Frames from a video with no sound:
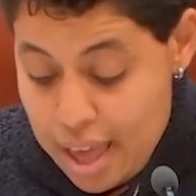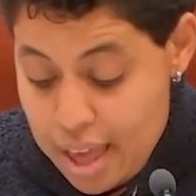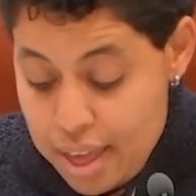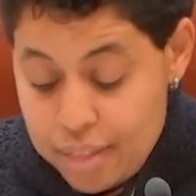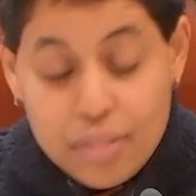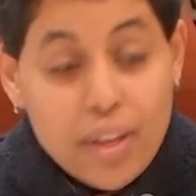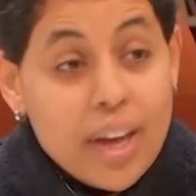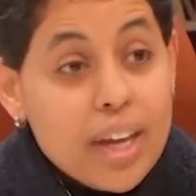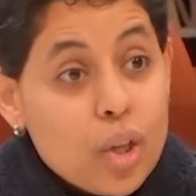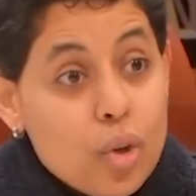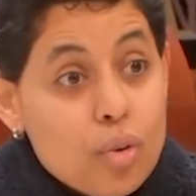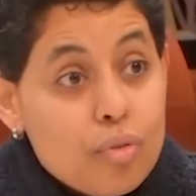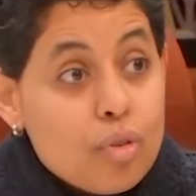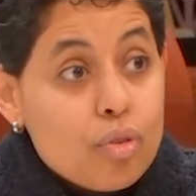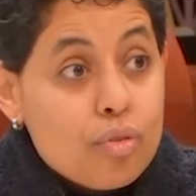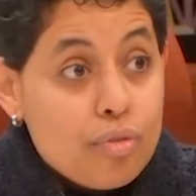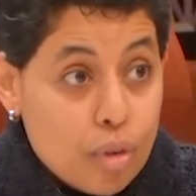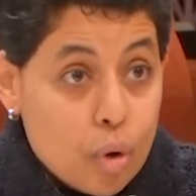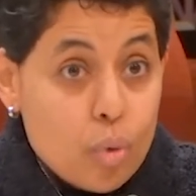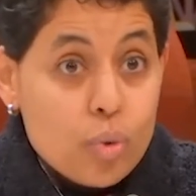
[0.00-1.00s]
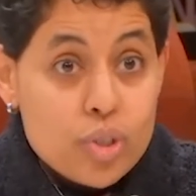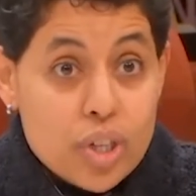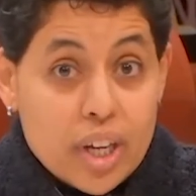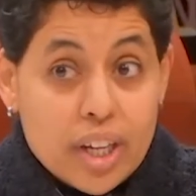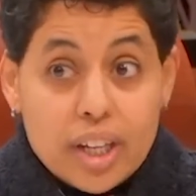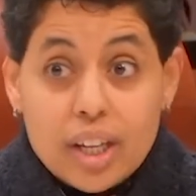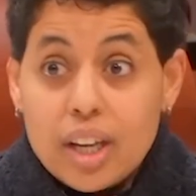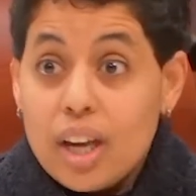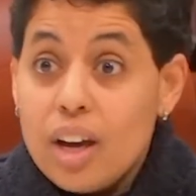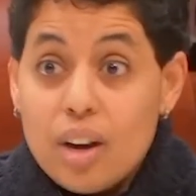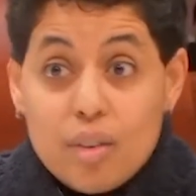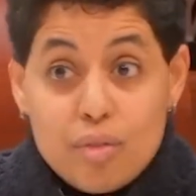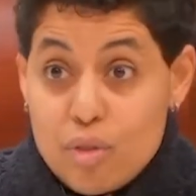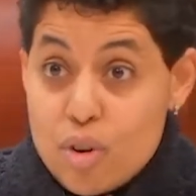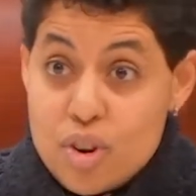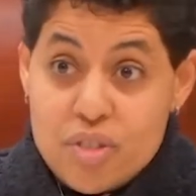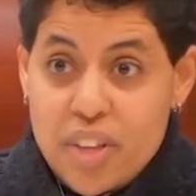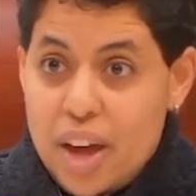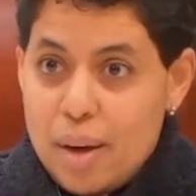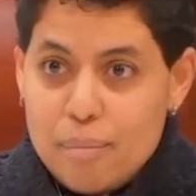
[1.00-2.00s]
Thank you for voting
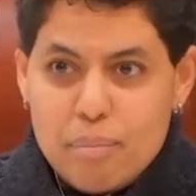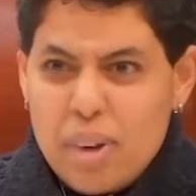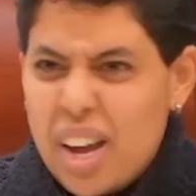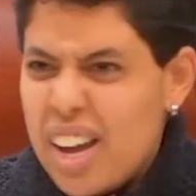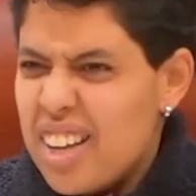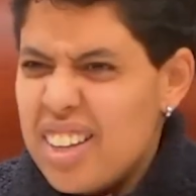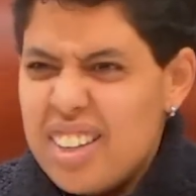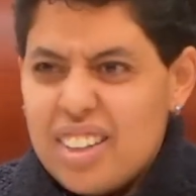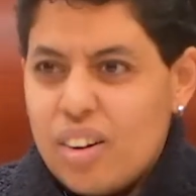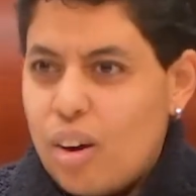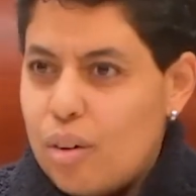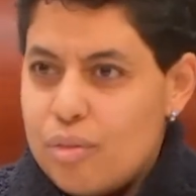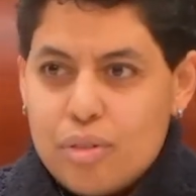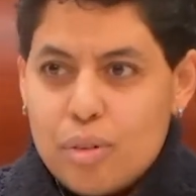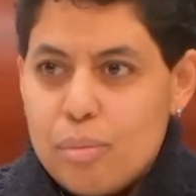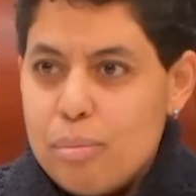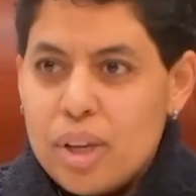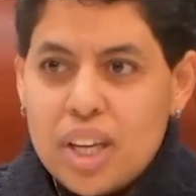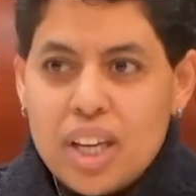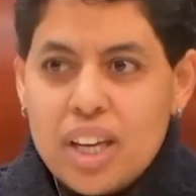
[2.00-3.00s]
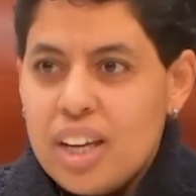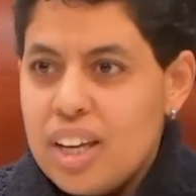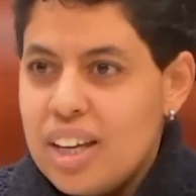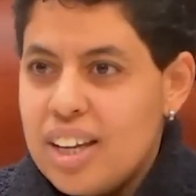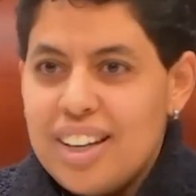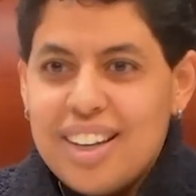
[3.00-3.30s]
for them, not for me.